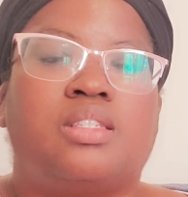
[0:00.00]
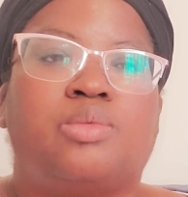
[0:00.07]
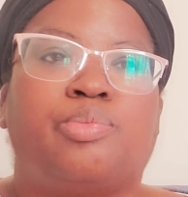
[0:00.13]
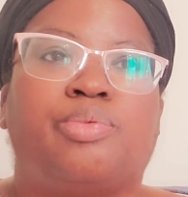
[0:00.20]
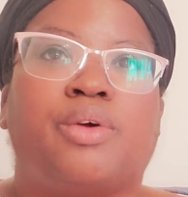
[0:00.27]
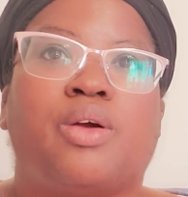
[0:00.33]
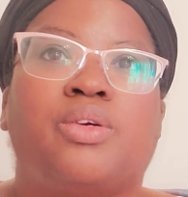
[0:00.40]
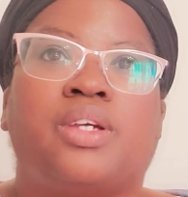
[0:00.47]

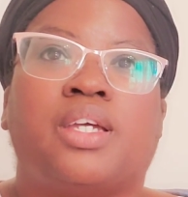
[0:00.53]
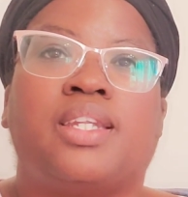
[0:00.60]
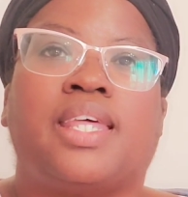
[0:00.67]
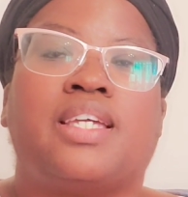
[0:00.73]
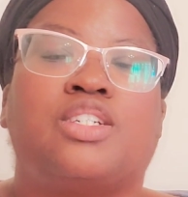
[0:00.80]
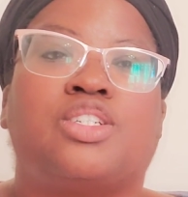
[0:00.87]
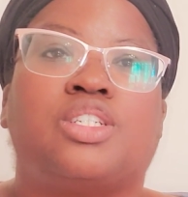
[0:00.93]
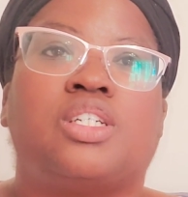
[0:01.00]
broken,
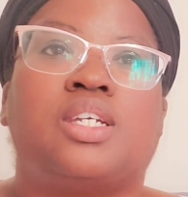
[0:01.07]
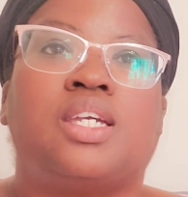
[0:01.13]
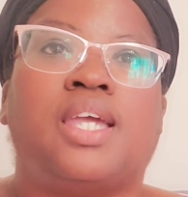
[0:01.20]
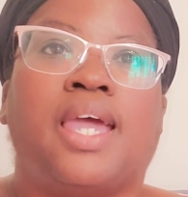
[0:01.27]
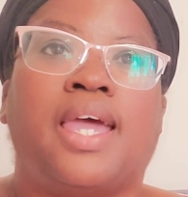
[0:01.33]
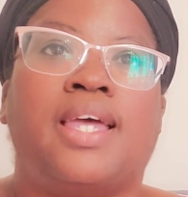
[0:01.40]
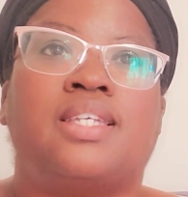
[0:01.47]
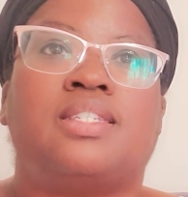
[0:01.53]
like she
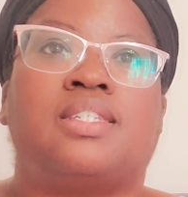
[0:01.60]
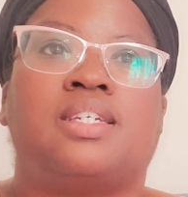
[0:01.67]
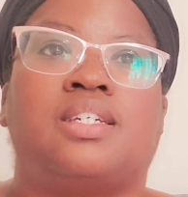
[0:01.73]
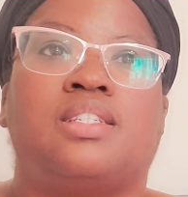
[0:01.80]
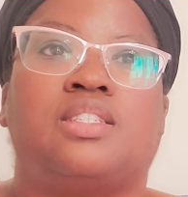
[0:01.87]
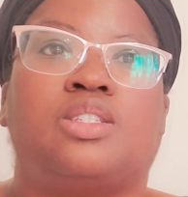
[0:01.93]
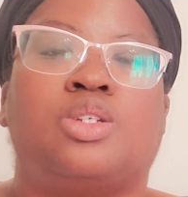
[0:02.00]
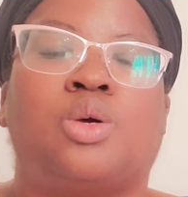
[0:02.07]
has
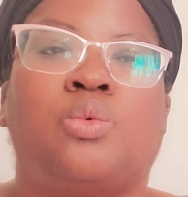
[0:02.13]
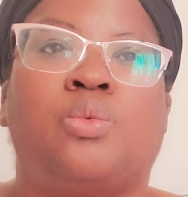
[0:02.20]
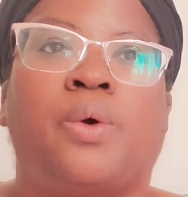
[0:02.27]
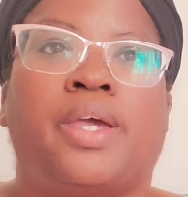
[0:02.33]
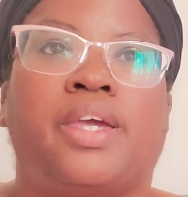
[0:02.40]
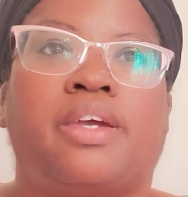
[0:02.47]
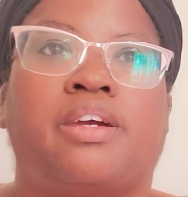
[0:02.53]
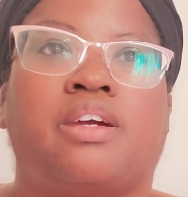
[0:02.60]
it to
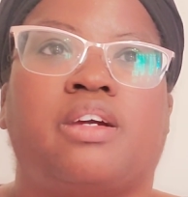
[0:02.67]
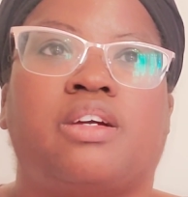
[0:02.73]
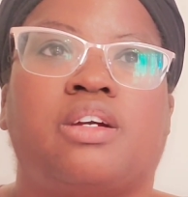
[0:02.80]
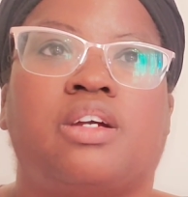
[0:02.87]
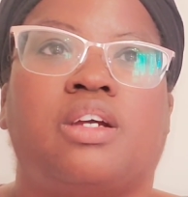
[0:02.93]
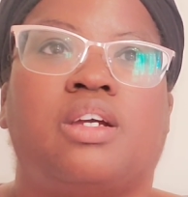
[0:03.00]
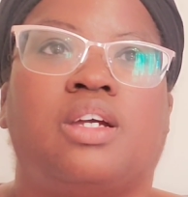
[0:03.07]
where